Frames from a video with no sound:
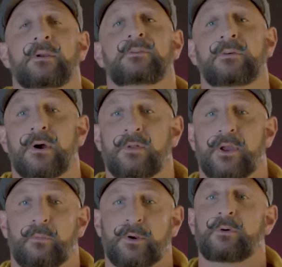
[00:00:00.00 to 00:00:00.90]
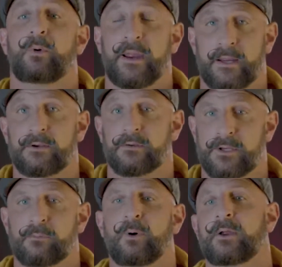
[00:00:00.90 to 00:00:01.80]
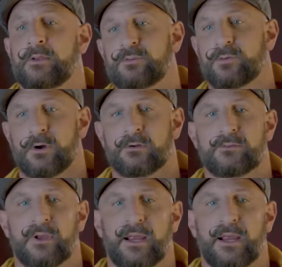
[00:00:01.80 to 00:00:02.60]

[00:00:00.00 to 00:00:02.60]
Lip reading: Do note that when you weigh in, you'll need to wear these trunks,